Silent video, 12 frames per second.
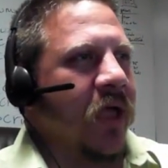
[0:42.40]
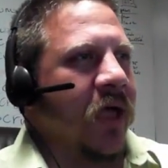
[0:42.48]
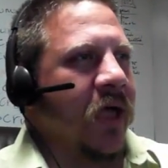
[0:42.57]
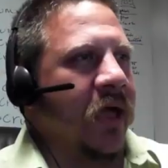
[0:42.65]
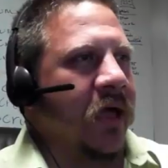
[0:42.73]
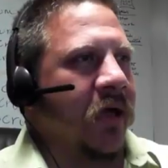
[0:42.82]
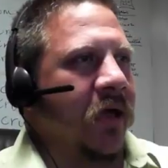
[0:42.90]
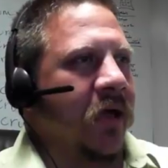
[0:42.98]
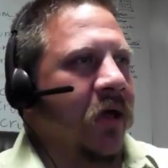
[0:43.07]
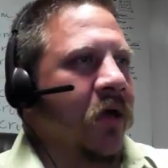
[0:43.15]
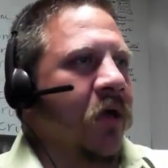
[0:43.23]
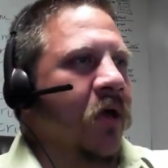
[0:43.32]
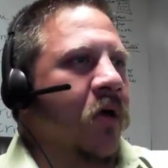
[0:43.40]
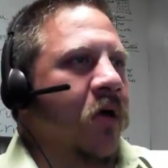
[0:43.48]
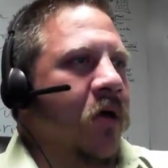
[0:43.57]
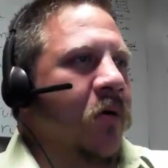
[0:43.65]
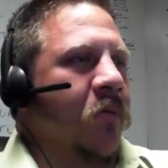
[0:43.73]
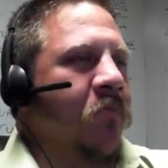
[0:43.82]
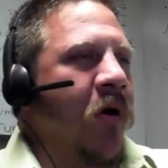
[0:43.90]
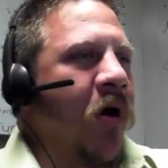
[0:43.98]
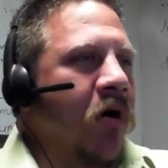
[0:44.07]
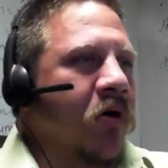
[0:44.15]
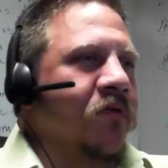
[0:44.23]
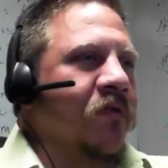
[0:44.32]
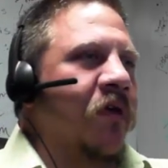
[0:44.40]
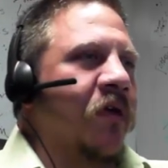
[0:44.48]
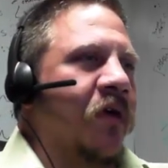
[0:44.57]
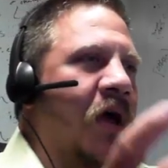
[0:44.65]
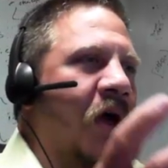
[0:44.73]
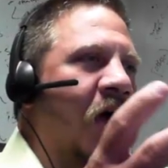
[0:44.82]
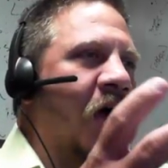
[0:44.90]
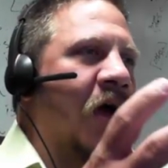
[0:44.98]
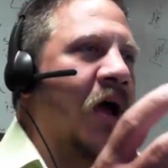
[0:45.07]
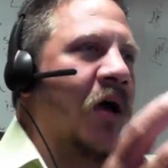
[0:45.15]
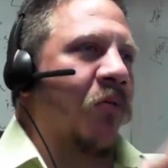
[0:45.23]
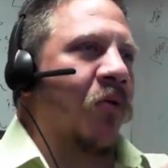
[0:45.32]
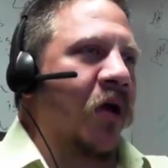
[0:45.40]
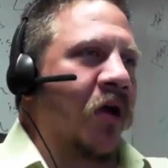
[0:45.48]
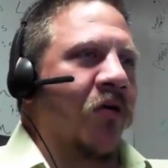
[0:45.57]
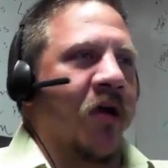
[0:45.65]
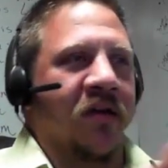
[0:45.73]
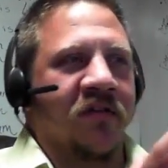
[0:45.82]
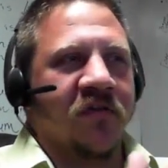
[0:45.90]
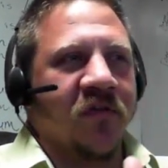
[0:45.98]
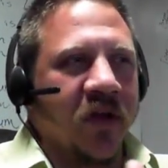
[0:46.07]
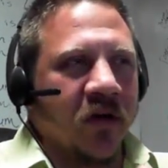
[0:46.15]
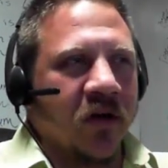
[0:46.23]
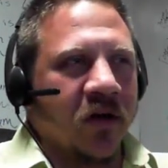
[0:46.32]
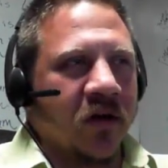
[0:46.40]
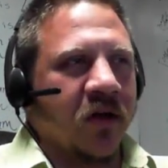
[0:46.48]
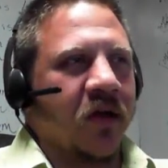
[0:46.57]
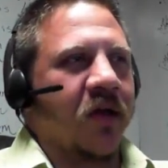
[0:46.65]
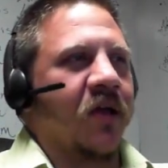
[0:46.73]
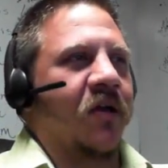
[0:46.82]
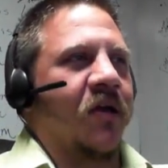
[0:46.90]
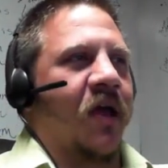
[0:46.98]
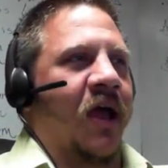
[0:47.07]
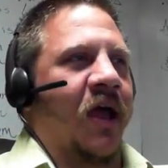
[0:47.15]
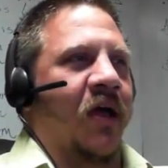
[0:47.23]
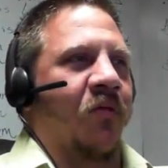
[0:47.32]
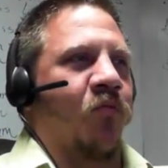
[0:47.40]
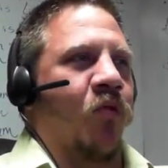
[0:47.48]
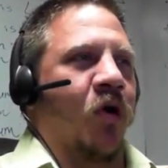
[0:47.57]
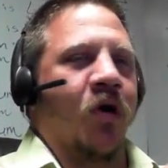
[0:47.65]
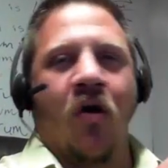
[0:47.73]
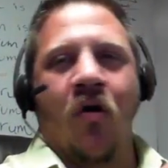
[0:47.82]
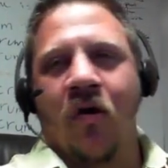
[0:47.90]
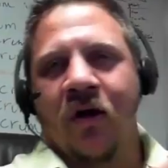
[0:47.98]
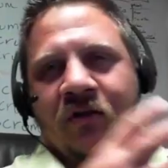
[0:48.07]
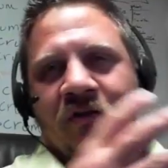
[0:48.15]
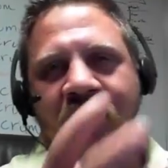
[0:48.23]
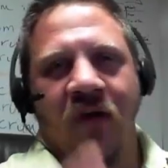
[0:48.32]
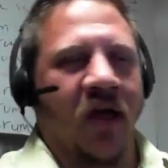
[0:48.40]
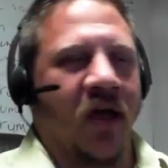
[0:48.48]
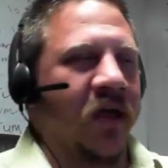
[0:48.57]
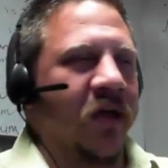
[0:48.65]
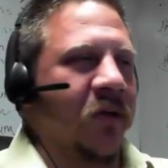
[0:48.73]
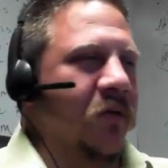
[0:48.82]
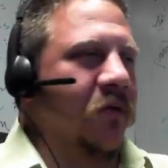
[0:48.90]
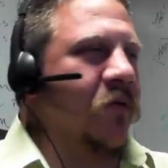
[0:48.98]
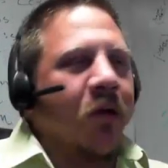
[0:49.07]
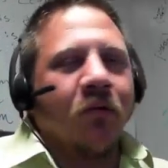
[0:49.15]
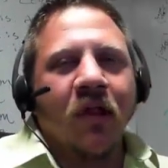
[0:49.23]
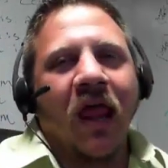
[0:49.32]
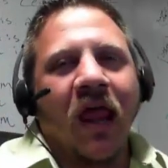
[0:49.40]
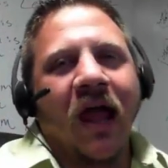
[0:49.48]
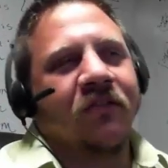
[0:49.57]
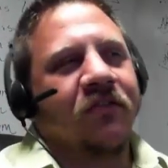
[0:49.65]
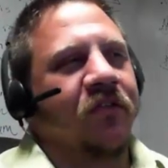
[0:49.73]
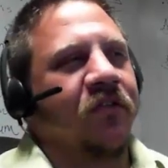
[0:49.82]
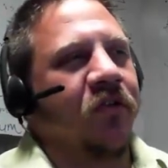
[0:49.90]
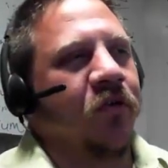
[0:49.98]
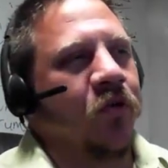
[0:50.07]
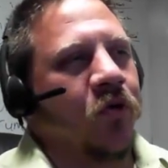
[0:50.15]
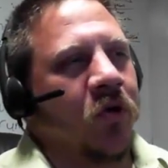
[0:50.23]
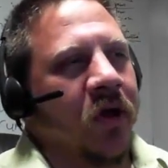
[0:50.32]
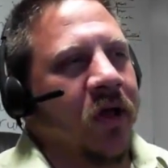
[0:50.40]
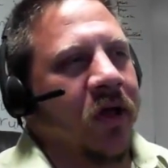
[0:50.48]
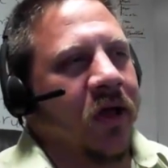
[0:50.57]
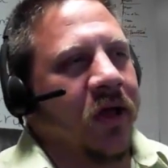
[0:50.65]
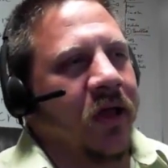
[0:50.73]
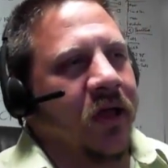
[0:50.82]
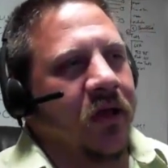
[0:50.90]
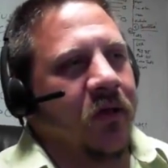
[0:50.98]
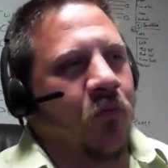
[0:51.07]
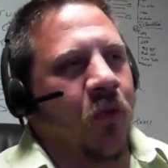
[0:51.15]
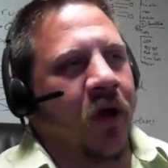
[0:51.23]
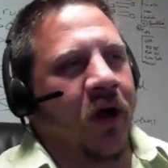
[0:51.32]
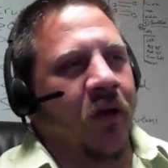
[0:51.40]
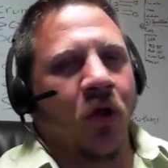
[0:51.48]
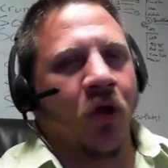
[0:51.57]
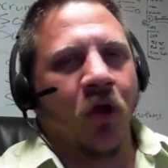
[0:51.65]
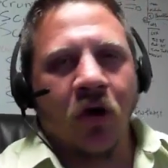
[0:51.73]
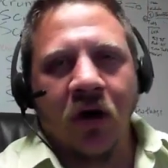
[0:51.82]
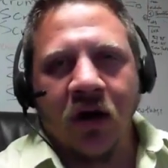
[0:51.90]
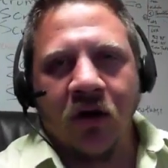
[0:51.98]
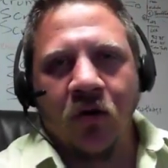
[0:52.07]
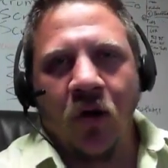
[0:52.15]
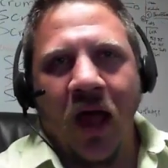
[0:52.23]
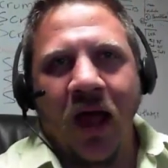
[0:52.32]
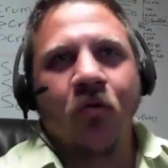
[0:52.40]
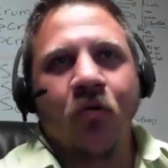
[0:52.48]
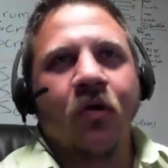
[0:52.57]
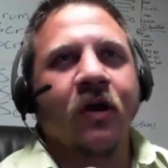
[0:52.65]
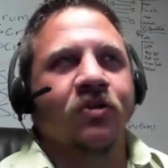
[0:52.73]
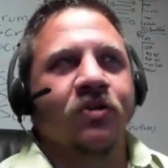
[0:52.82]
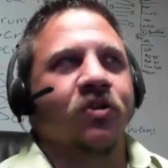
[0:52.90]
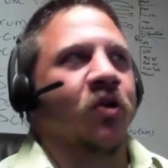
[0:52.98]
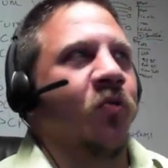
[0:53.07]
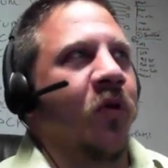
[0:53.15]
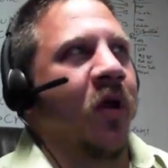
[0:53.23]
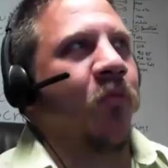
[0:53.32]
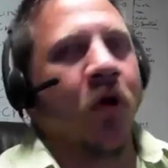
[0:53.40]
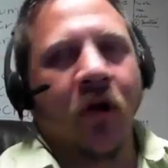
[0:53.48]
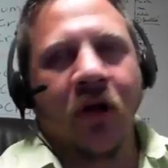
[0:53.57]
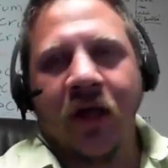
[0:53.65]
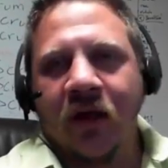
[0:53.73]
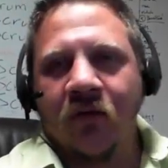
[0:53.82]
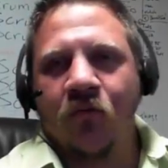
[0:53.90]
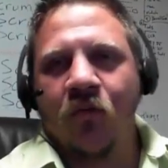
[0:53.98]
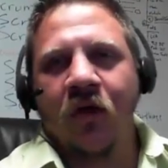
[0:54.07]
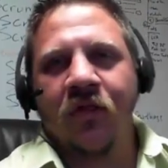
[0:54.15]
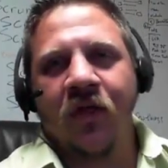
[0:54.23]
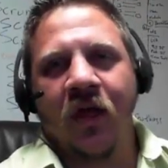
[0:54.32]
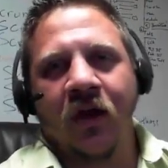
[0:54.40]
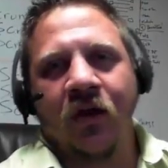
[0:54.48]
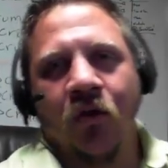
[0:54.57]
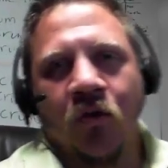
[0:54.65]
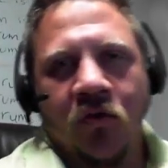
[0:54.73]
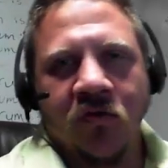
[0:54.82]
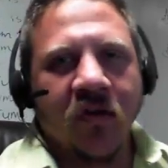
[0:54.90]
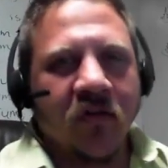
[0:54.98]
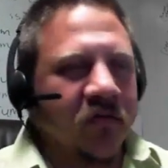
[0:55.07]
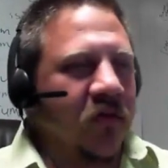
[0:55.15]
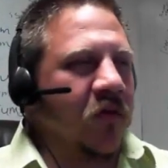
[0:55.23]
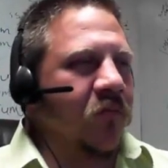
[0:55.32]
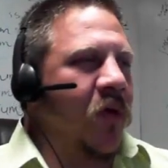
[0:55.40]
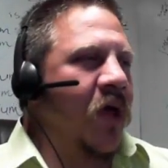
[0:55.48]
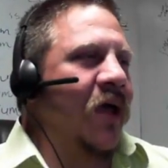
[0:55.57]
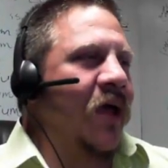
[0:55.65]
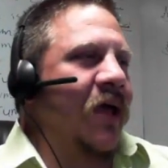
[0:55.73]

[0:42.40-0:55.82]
a part. We're going to create a sphere, and we're going to. What I really like to do when I'm learning a new language or when I'm working with a new system,